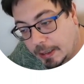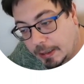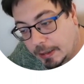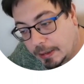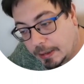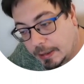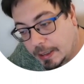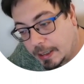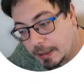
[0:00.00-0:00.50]

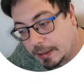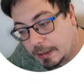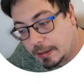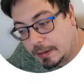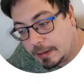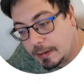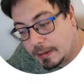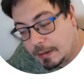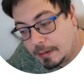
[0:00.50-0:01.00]
dagger
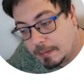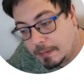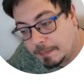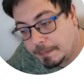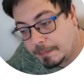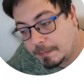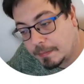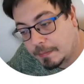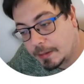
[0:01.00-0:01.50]

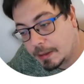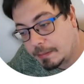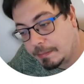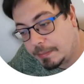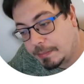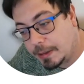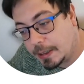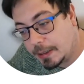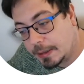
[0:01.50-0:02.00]

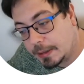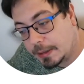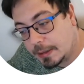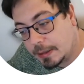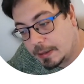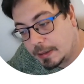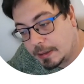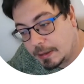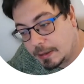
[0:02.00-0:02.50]
plus
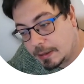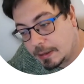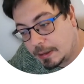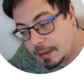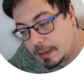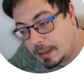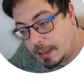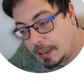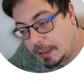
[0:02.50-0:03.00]

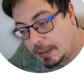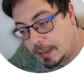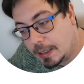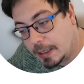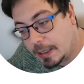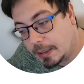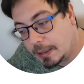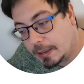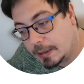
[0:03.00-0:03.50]
a
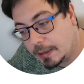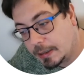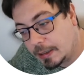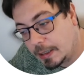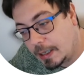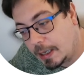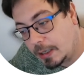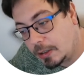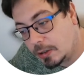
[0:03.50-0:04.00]
dagger
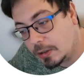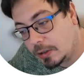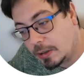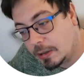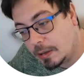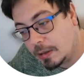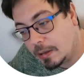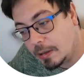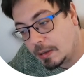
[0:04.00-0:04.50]
h
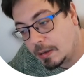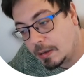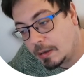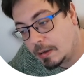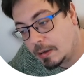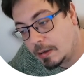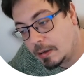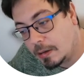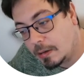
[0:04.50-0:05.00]

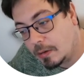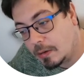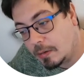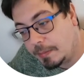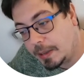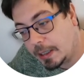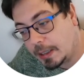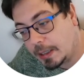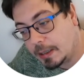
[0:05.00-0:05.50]

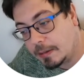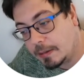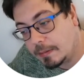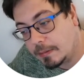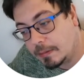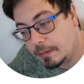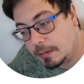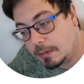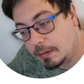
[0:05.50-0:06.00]
omega.
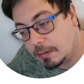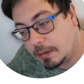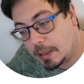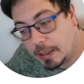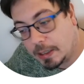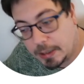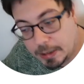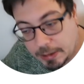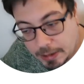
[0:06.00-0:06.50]
I
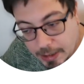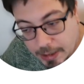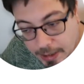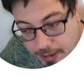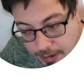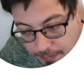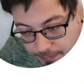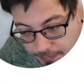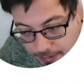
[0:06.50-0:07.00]
did
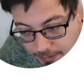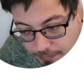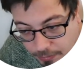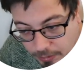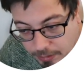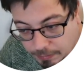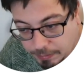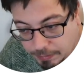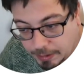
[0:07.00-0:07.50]
nothing but
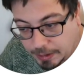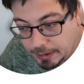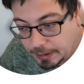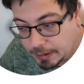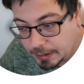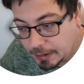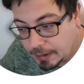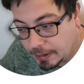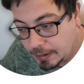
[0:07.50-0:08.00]

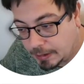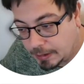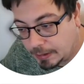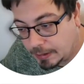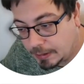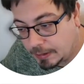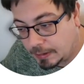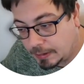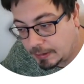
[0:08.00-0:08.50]
multiplying
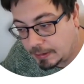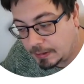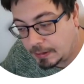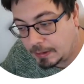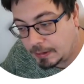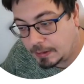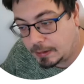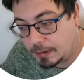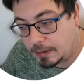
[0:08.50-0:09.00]

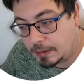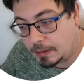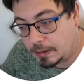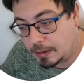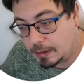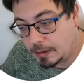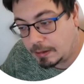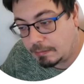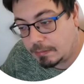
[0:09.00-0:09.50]
the
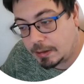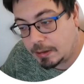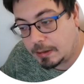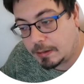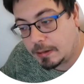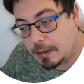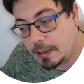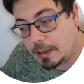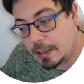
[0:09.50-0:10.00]
number,
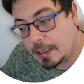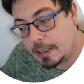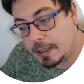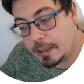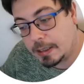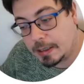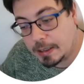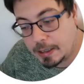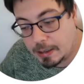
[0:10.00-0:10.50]

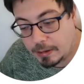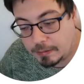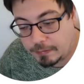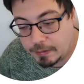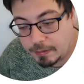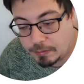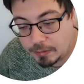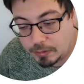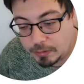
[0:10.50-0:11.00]
and now if I
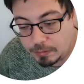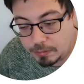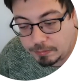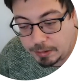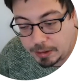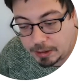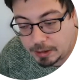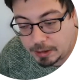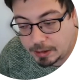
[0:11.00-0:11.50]
want to
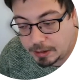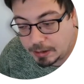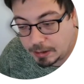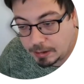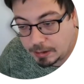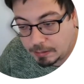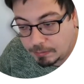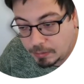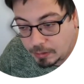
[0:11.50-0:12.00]
be
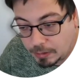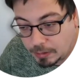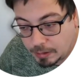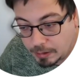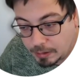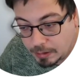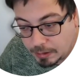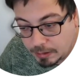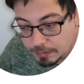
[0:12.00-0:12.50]
more
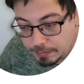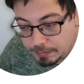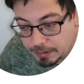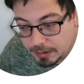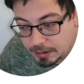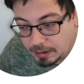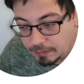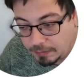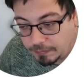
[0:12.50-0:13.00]

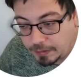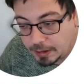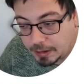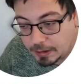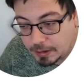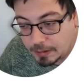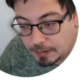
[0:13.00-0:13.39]
specific,